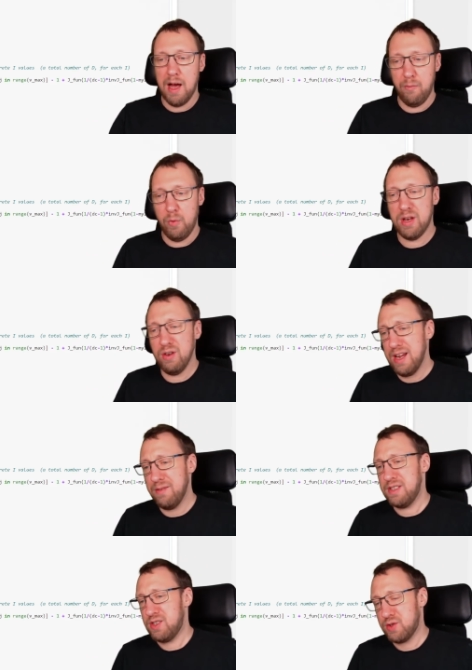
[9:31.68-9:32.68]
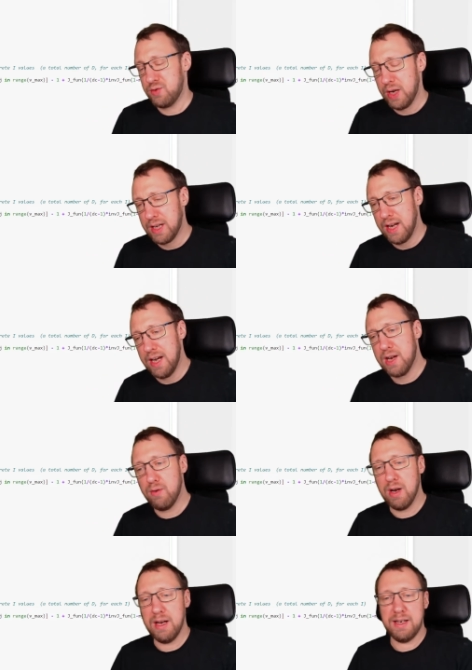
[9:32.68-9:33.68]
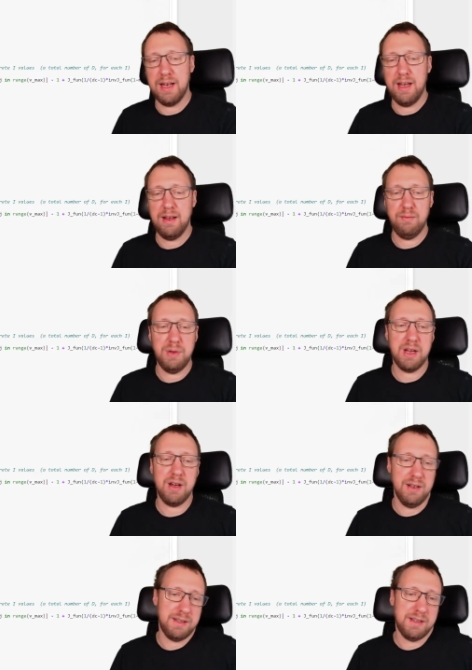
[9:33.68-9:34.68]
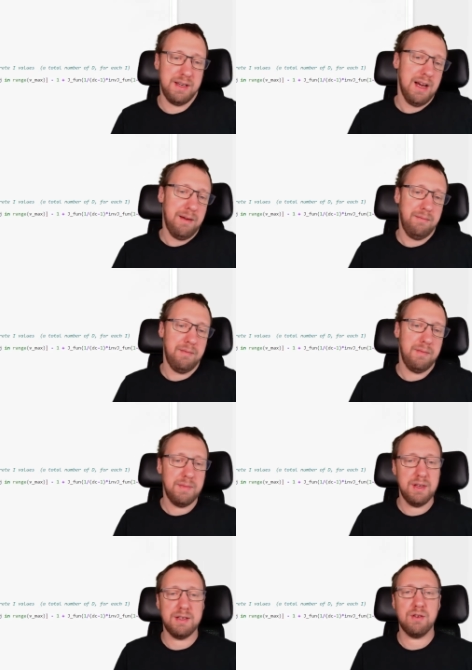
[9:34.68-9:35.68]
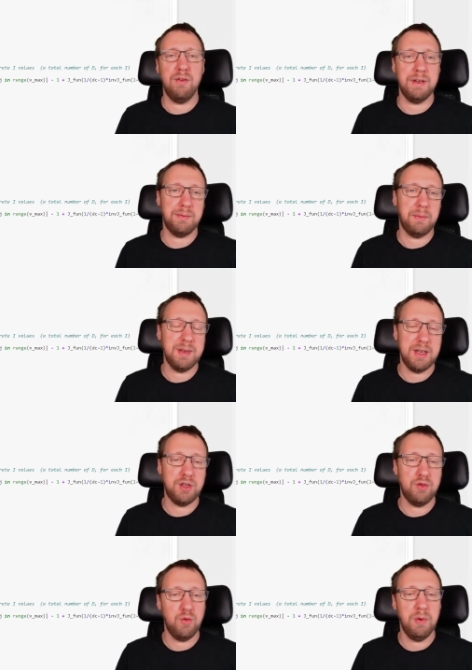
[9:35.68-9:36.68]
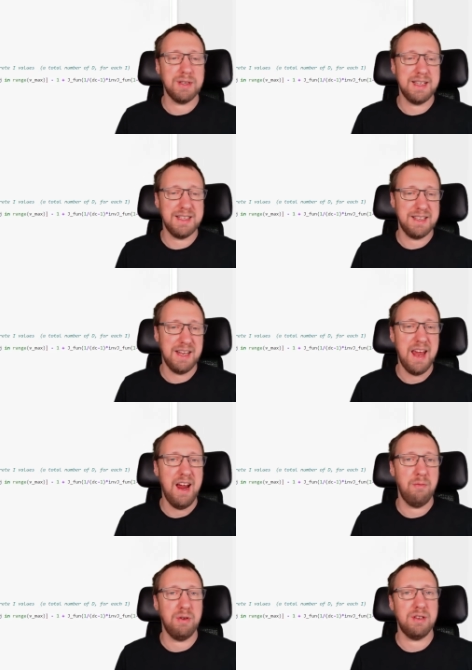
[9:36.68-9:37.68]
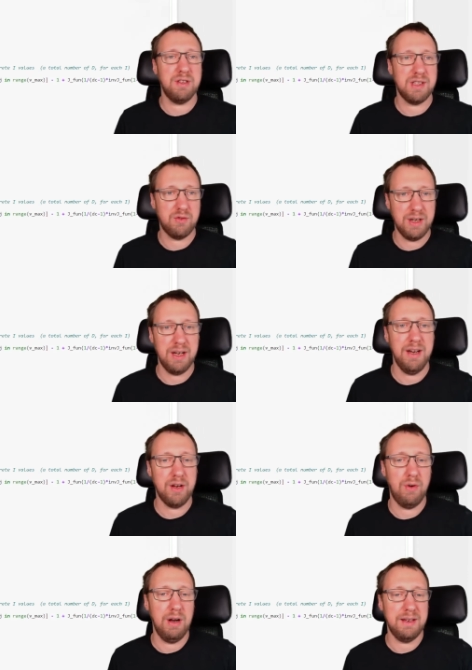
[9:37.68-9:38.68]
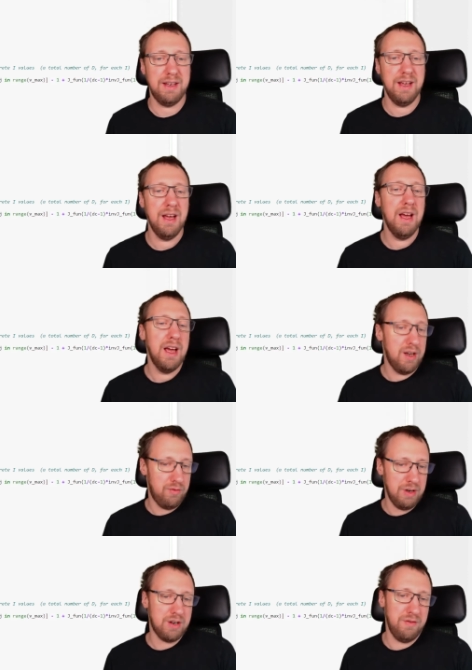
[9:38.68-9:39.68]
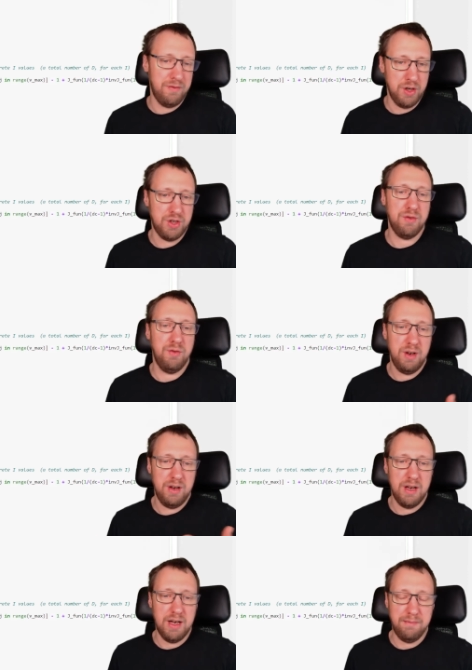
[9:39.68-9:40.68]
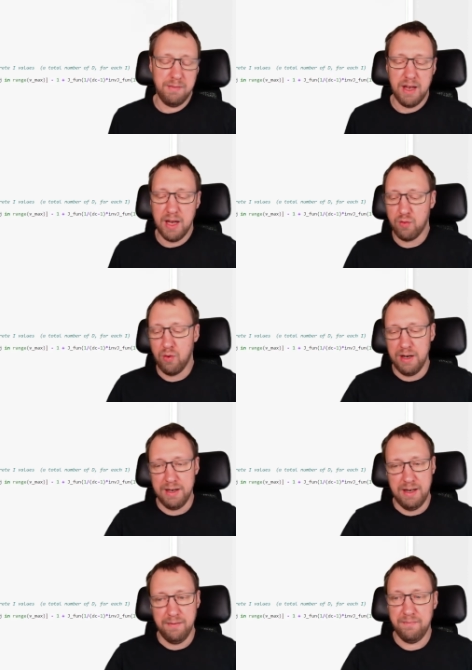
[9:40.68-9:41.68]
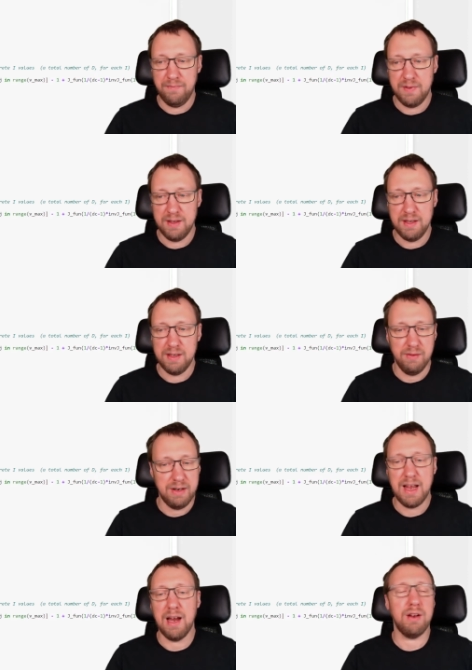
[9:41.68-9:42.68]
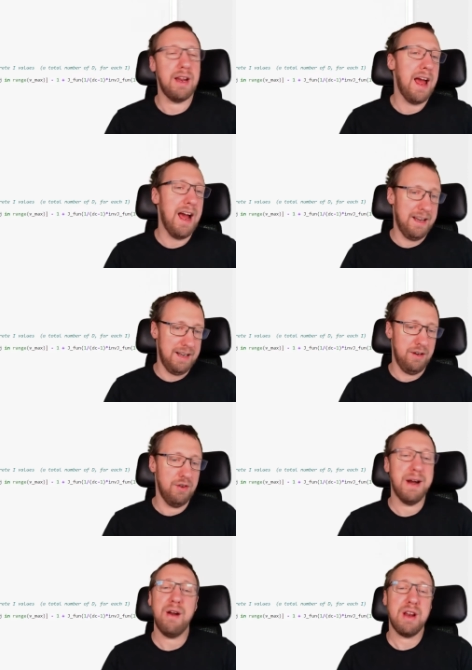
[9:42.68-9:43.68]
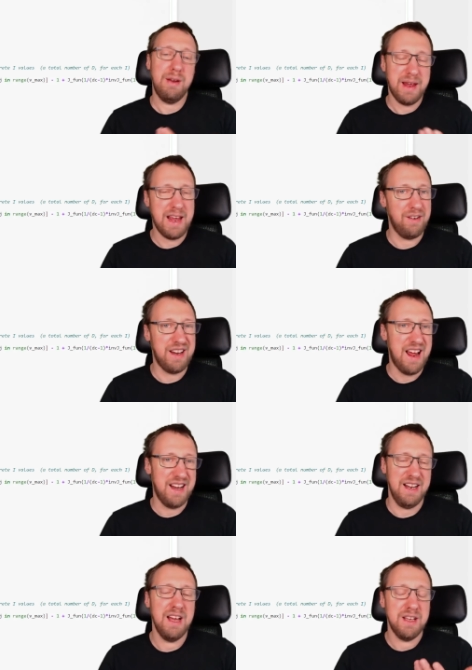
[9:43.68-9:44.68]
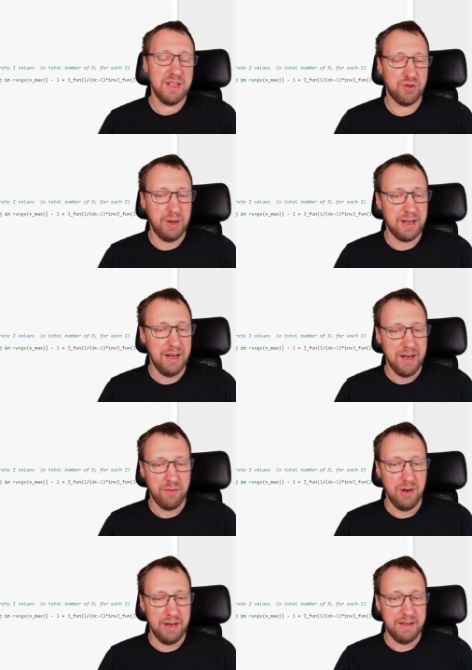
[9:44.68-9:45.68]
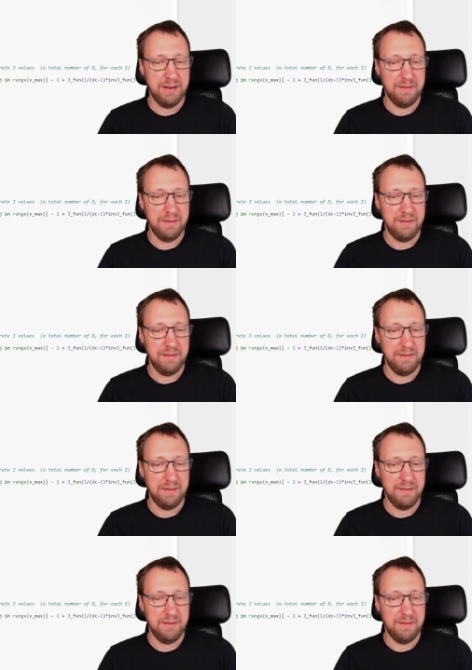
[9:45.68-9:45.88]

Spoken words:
We don't have strict inequality because convex optimization toolbox doesn't care about strict inequality. It will converge to equality. So it cannot handle, numerically, we cannot handle strict inequality,